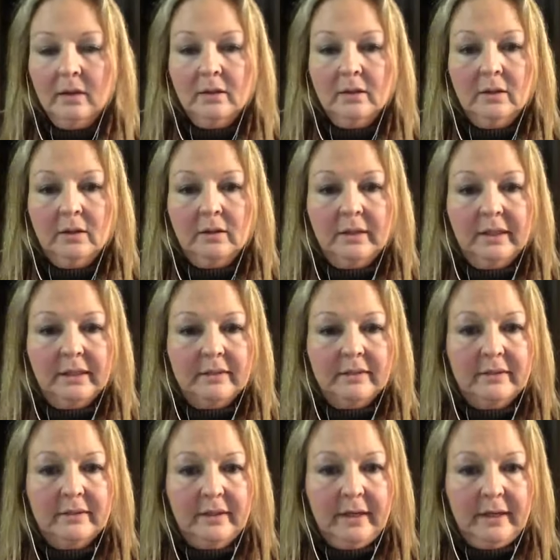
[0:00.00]
Let's
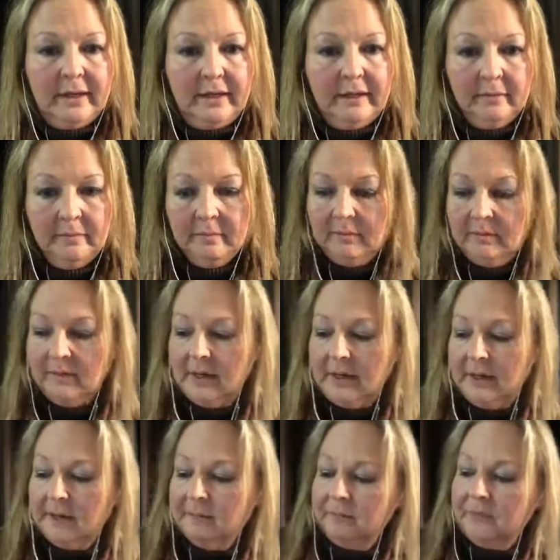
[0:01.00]
say, right,
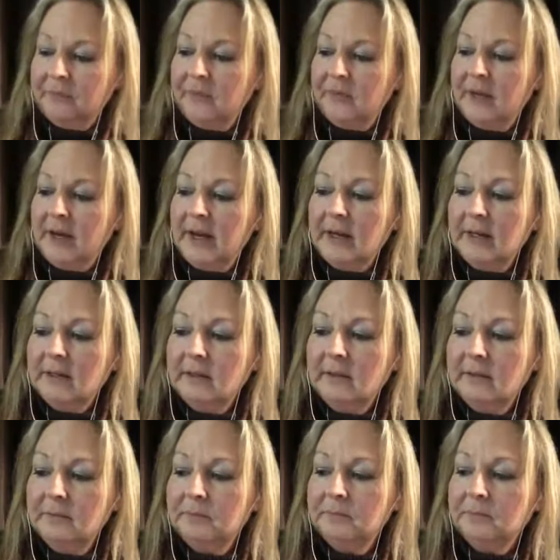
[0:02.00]
that
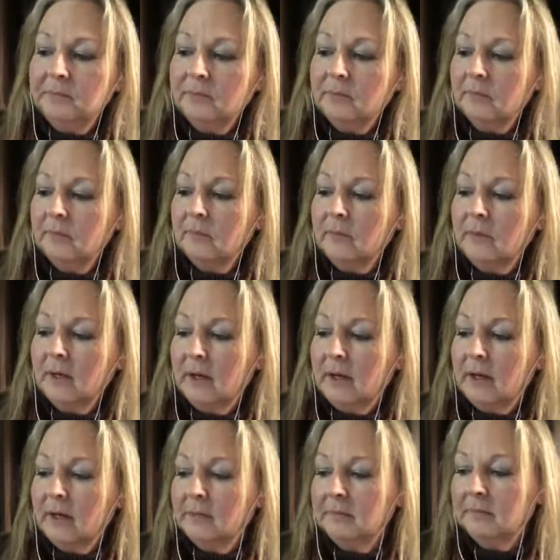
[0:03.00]
um,
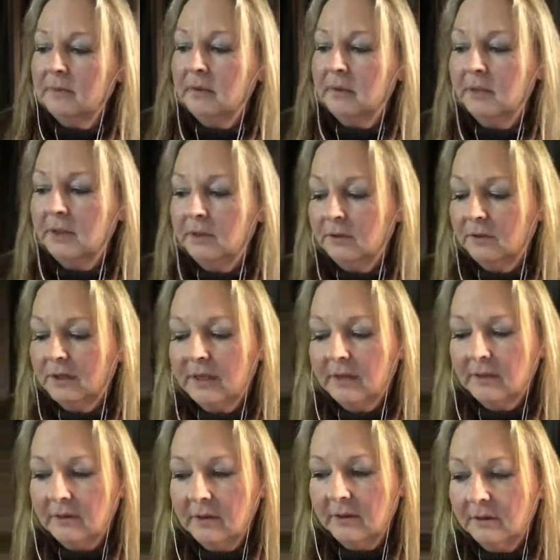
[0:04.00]
someone who takes
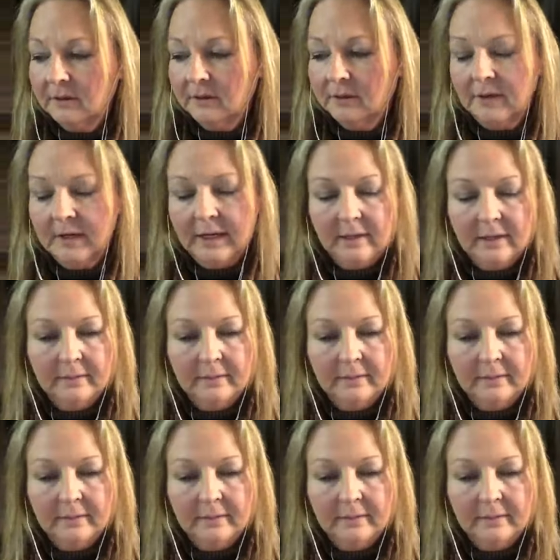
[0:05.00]
all the credit.